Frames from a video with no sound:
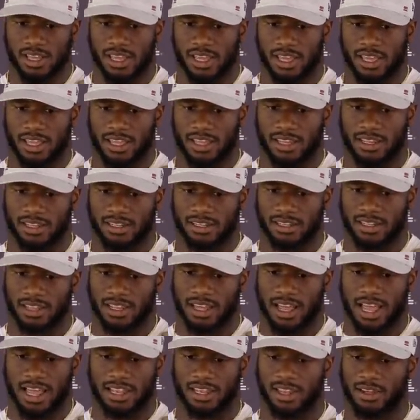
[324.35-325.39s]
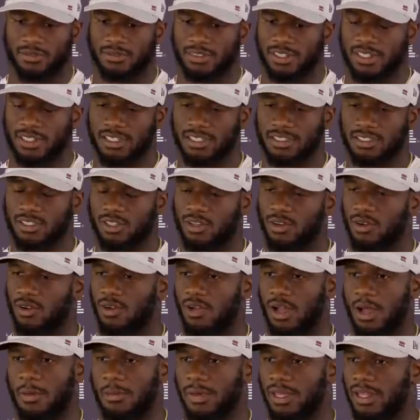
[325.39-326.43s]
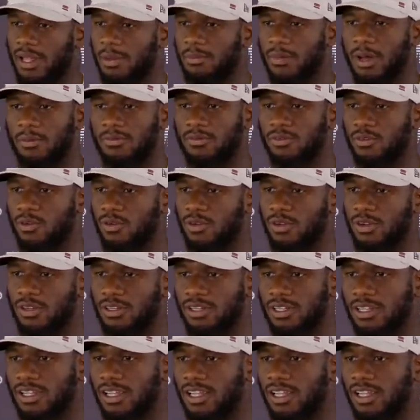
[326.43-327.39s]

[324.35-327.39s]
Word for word: and I loved it. So, I mean, I'm up for it.